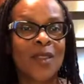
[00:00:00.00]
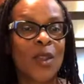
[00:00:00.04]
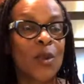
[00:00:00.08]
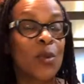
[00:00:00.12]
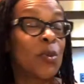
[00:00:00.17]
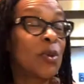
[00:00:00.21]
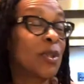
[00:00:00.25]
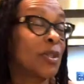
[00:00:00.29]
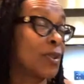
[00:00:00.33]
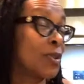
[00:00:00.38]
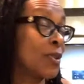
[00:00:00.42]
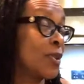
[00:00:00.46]
My,
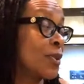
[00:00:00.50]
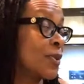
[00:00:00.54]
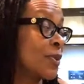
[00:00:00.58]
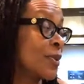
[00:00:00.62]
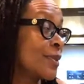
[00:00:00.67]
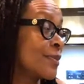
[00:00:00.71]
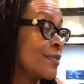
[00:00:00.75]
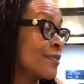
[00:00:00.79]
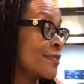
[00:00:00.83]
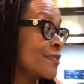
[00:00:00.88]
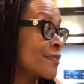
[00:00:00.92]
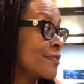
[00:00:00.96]
what are you doing?
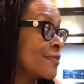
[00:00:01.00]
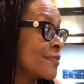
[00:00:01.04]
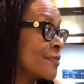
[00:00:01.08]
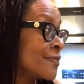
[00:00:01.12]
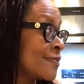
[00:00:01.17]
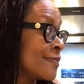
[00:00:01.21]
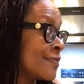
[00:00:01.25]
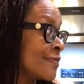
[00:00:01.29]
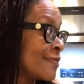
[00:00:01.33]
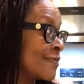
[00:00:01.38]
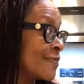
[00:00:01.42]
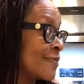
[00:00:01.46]
My
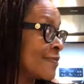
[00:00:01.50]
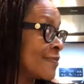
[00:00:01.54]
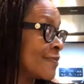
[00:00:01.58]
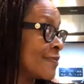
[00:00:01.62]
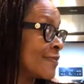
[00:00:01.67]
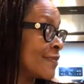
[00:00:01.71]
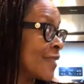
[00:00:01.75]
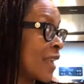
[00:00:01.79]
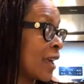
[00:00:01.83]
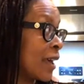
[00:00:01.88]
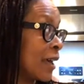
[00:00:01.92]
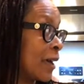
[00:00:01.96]
fault.
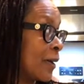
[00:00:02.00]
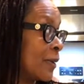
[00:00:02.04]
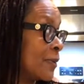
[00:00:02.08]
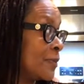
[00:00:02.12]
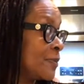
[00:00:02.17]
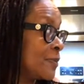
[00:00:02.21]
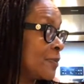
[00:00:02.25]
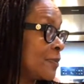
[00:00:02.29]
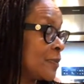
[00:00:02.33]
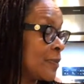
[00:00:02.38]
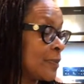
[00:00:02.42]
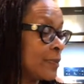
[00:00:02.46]
Huh?
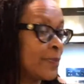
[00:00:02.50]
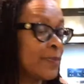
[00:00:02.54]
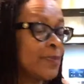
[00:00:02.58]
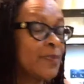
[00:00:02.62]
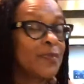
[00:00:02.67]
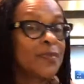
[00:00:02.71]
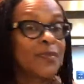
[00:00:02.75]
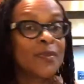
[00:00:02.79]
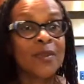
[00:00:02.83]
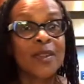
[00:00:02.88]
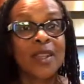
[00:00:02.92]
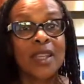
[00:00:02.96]

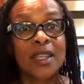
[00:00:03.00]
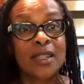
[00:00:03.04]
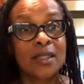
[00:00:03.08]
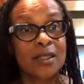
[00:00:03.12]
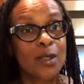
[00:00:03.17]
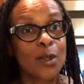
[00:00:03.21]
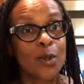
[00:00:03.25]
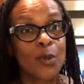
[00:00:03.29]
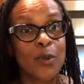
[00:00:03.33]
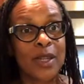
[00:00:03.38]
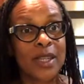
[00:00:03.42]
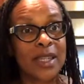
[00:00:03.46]

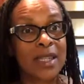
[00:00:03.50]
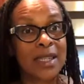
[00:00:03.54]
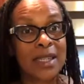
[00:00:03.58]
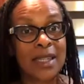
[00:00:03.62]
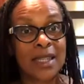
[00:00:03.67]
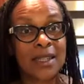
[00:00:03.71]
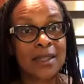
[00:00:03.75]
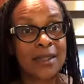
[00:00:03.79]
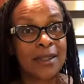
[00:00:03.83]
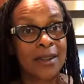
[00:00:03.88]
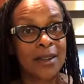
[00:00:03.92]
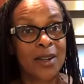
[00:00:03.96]
He's so ready to
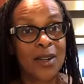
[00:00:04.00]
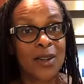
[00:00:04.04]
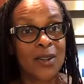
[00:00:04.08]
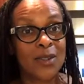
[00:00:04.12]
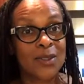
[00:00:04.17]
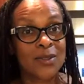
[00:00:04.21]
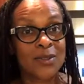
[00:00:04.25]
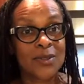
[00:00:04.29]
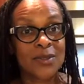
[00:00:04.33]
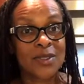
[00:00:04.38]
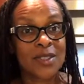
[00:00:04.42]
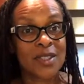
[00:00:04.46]
eat,
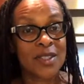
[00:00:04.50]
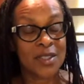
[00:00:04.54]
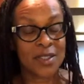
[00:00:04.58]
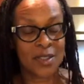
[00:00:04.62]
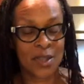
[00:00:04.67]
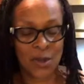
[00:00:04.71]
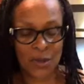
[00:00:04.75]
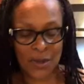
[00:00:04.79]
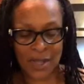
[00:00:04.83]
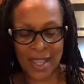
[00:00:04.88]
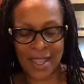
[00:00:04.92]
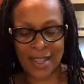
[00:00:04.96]
y'all.
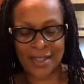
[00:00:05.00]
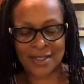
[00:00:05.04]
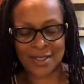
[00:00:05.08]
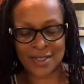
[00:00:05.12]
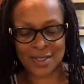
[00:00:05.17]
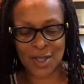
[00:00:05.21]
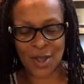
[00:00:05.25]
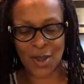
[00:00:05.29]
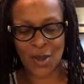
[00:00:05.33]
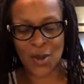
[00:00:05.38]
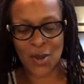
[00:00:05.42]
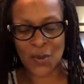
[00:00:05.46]
Okay,
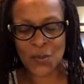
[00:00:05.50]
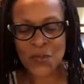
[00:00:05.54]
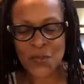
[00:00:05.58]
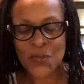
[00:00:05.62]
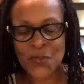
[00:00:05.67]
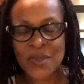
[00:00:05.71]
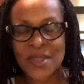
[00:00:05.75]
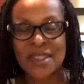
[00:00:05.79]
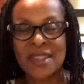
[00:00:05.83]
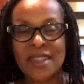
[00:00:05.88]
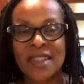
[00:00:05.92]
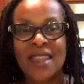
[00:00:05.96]
so
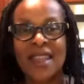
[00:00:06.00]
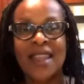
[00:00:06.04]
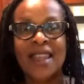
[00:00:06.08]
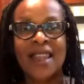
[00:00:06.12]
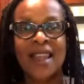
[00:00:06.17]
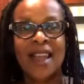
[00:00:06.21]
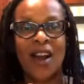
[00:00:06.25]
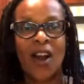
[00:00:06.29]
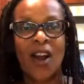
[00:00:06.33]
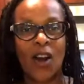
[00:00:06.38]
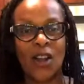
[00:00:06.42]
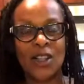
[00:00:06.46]

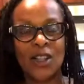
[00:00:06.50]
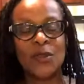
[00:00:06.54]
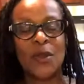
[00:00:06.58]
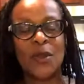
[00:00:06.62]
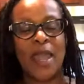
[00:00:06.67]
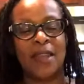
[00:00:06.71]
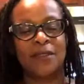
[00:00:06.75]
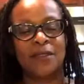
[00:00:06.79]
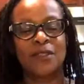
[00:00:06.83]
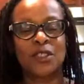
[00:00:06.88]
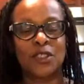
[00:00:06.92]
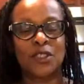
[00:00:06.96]
all you
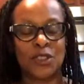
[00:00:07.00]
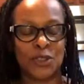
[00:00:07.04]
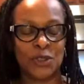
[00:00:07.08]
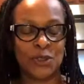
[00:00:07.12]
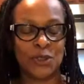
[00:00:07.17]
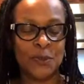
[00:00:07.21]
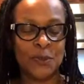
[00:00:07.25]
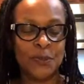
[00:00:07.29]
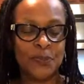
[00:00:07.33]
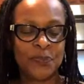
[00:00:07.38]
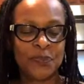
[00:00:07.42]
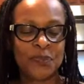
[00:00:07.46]
have to
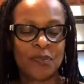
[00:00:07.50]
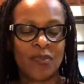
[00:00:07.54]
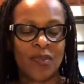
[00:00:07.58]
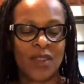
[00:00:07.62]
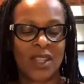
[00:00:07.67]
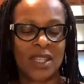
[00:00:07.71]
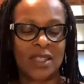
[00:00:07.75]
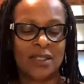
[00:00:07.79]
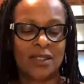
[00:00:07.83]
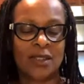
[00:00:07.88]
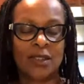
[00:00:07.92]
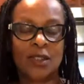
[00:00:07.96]
do
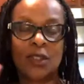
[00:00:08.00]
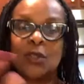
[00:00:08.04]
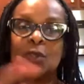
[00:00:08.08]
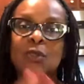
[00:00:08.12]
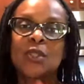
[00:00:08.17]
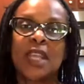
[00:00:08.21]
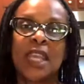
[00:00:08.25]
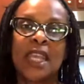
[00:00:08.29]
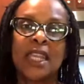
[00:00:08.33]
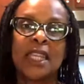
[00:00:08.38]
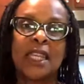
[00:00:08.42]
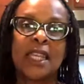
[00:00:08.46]
is
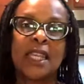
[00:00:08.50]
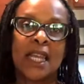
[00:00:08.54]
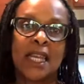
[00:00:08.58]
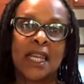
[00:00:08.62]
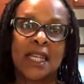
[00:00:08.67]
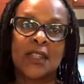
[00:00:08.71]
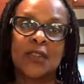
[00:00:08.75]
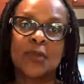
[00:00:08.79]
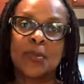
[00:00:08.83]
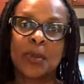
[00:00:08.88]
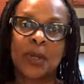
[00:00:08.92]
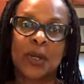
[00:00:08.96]
use any
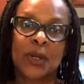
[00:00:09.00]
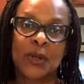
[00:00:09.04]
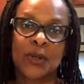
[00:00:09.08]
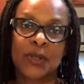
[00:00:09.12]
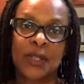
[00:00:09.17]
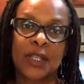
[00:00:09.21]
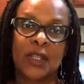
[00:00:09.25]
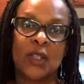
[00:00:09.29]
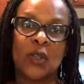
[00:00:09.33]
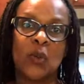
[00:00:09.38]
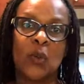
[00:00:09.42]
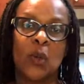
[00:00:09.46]
kind of burger
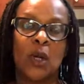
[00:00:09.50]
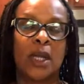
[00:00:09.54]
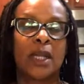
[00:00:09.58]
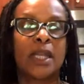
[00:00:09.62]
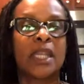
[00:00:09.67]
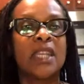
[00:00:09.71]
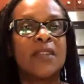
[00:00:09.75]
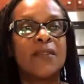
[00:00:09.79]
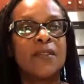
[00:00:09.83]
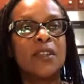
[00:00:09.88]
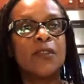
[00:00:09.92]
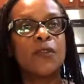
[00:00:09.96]
that you want,
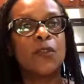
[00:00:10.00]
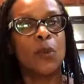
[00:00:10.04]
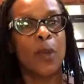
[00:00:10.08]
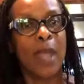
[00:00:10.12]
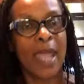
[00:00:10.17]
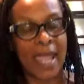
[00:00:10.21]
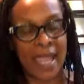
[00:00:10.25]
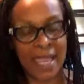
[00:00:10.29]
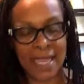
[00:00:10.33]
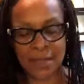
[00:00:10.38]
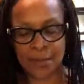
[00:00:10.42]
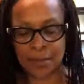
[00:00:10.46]
even if you
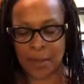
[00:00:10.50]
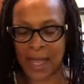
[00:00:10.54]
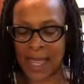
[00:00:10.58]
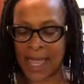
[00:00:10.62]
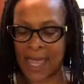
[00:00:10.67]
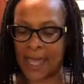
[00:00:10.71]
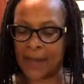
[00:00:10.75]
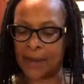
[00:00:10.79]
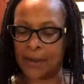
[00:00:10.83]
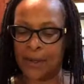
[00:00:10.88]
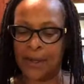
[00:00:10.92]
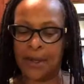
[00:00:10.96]
hand
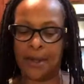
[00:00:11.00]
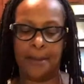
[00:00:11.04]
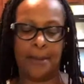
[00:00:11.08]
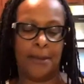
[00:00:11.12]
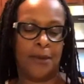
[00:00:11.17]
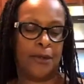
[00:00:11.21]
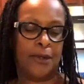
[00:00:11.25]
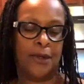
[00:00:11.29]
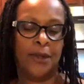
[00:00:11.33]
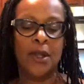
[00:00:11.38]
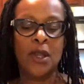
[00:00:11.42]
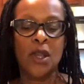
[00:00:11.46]
pat them
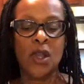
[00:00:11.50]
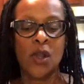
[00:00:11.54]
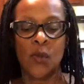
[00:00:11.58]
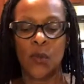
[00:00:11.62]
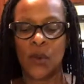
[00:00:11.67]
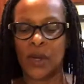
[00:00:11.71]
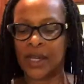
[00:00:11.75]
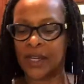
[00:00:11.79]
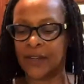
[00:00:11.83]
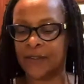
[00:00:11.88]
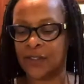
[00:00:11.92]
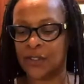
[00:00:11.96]
or
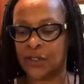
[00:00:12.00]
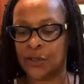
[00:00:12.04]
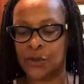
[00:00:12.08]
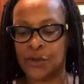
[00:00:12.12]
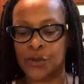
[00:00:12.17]
whatever.